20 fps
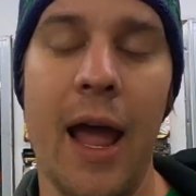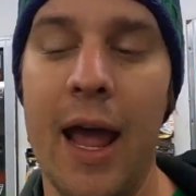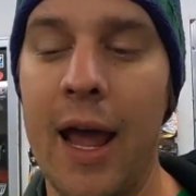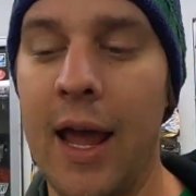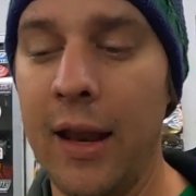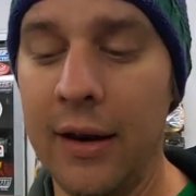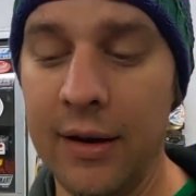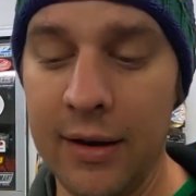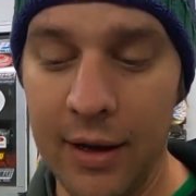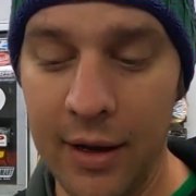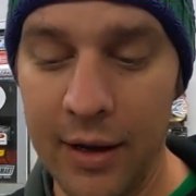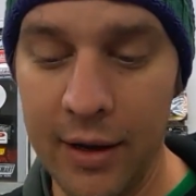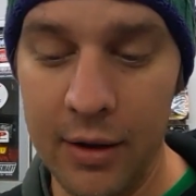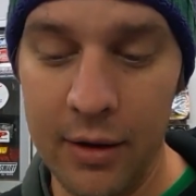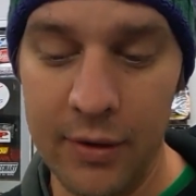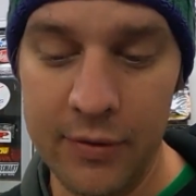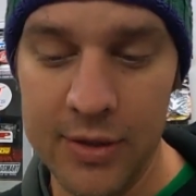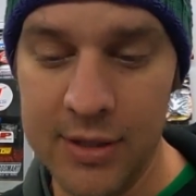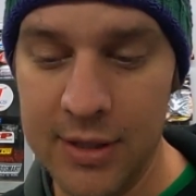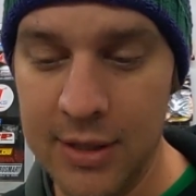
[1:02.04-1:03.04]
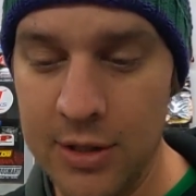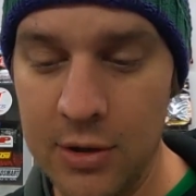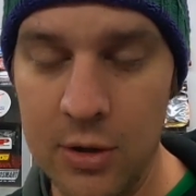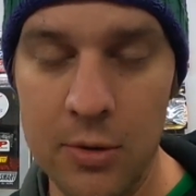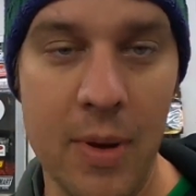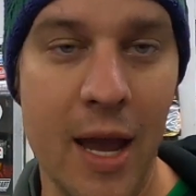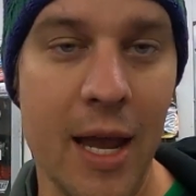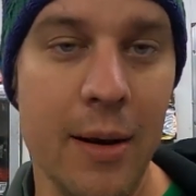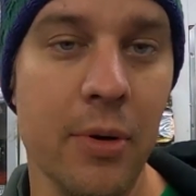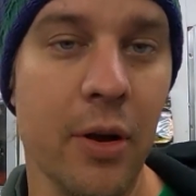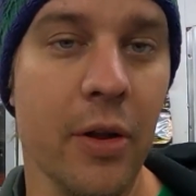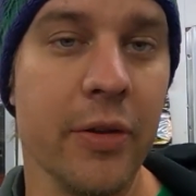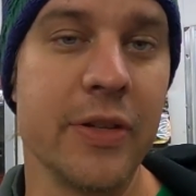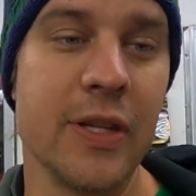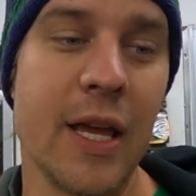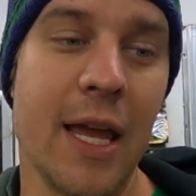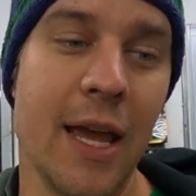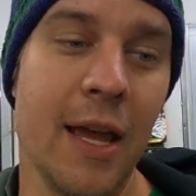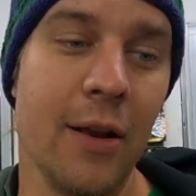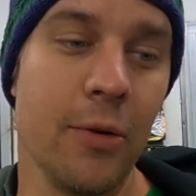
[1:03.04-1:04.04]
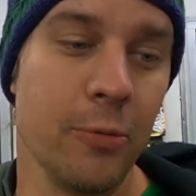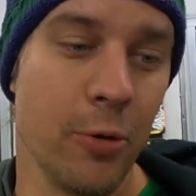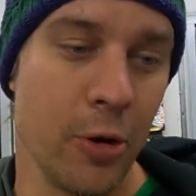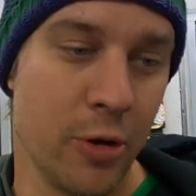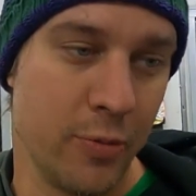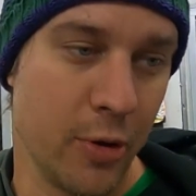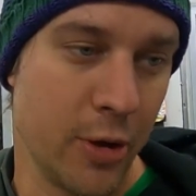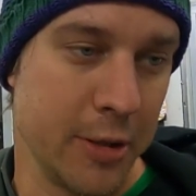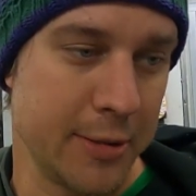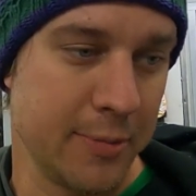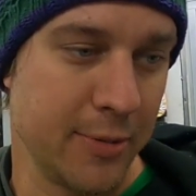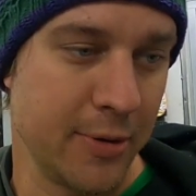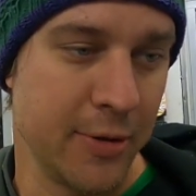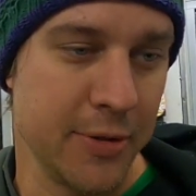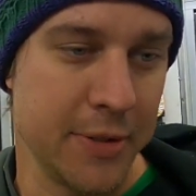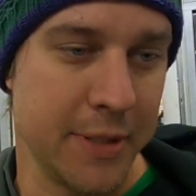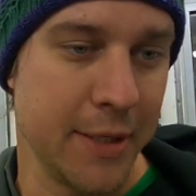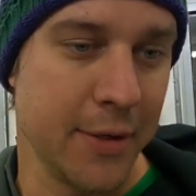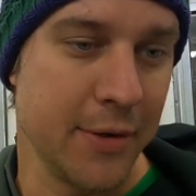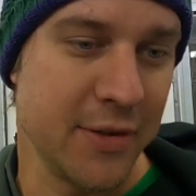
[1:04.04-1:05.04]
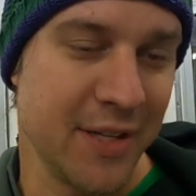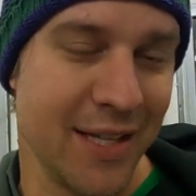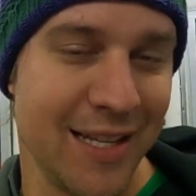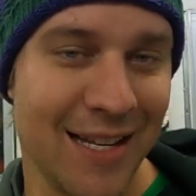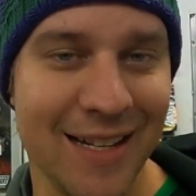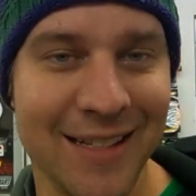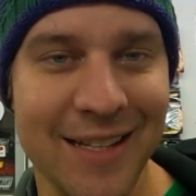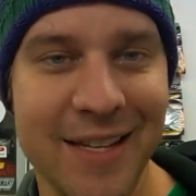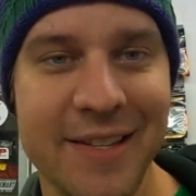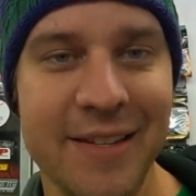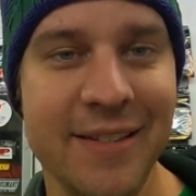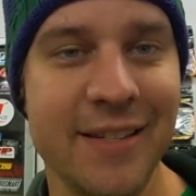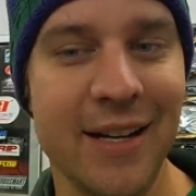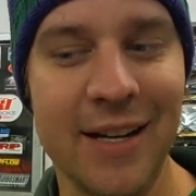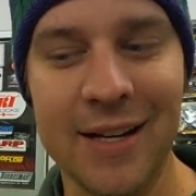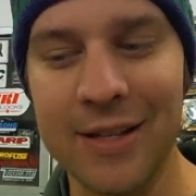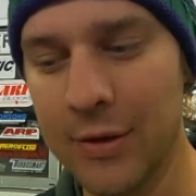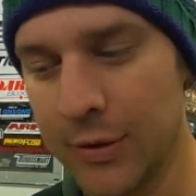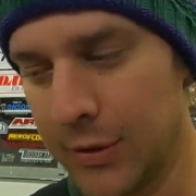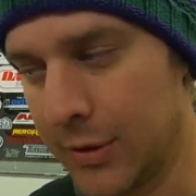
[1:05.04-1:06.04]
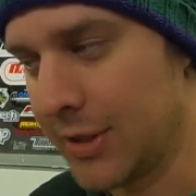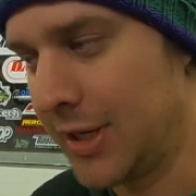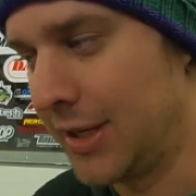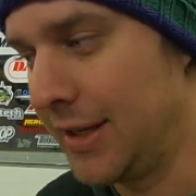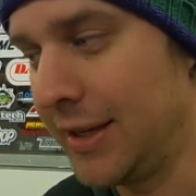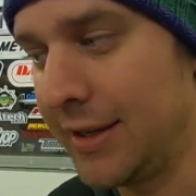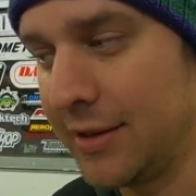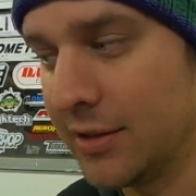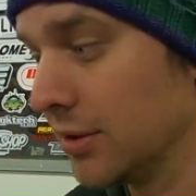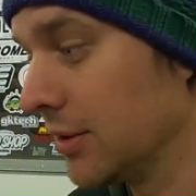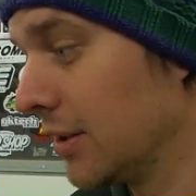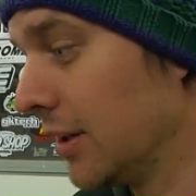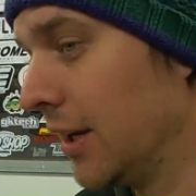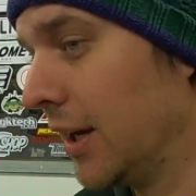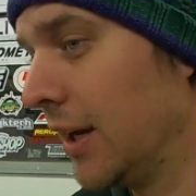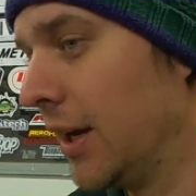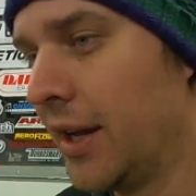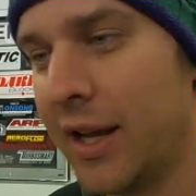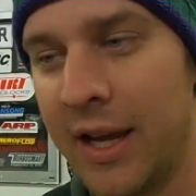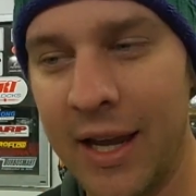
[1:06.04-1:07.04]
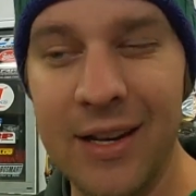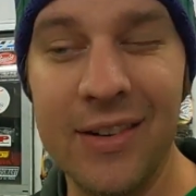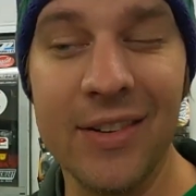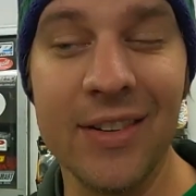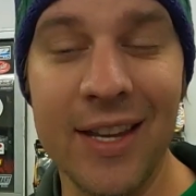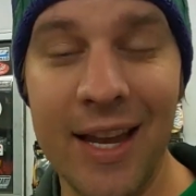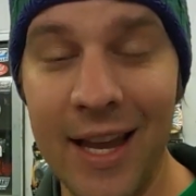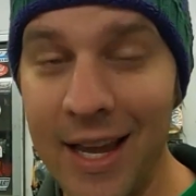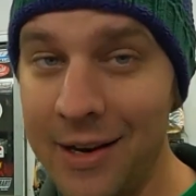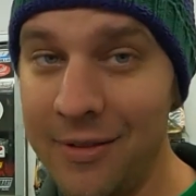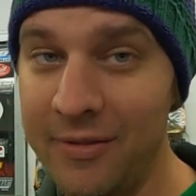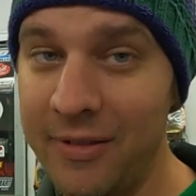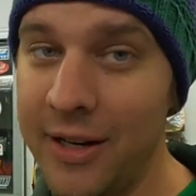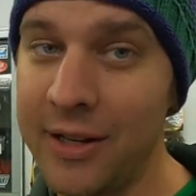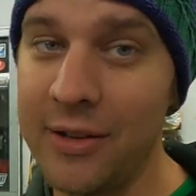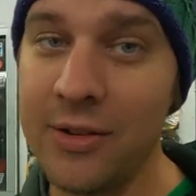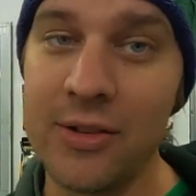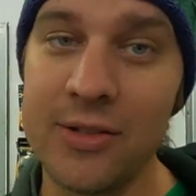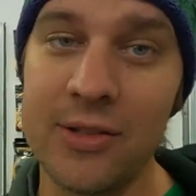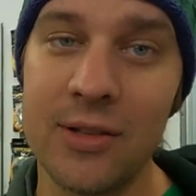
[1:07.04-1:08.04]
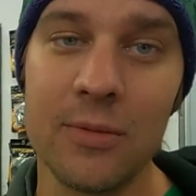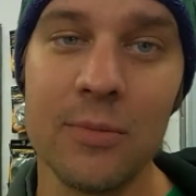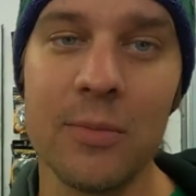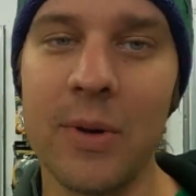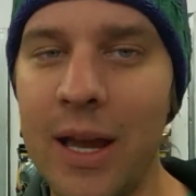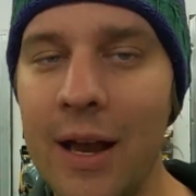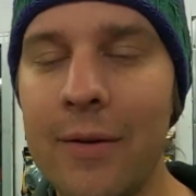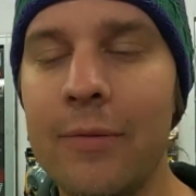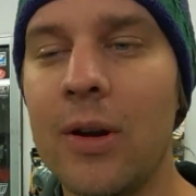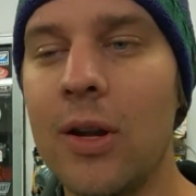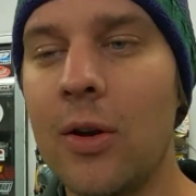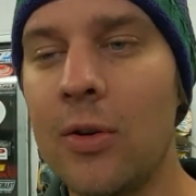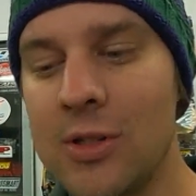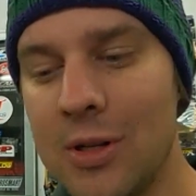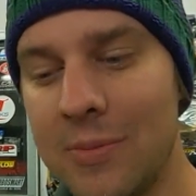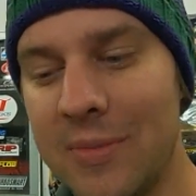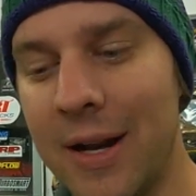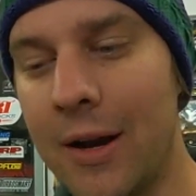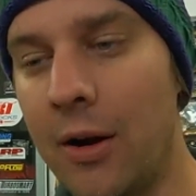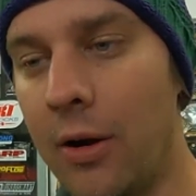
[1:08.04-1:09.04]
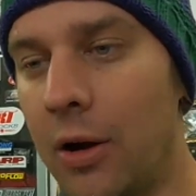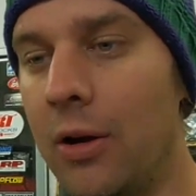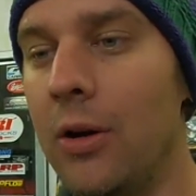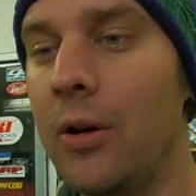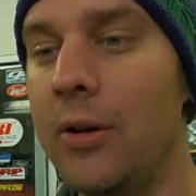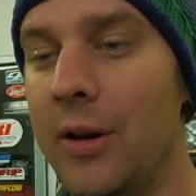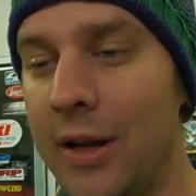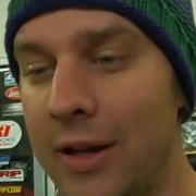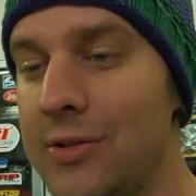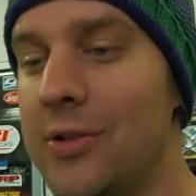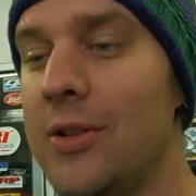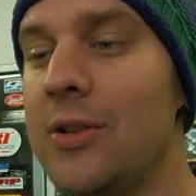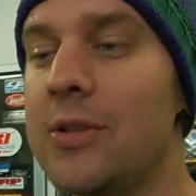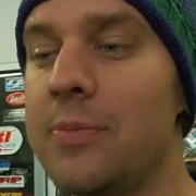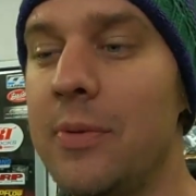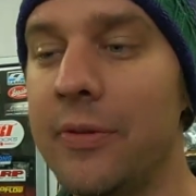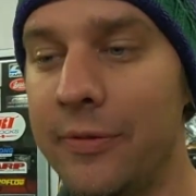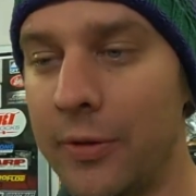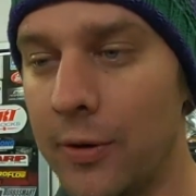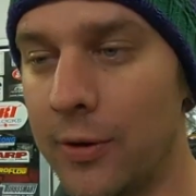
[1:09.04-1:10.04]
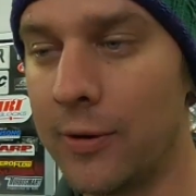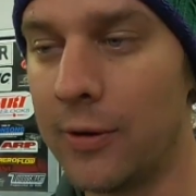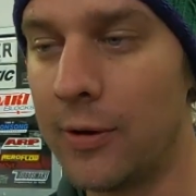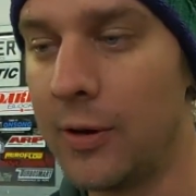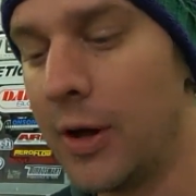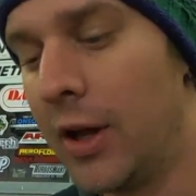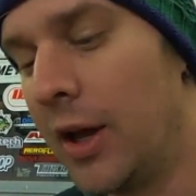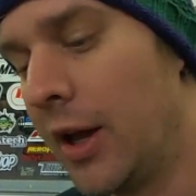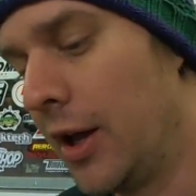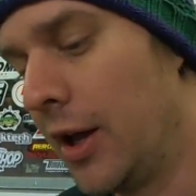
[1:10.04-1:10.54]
and obviously new main bolts and rod bolts, because those in LSs are torque to yield. And you can reuse them. We have reused them in our own engines before,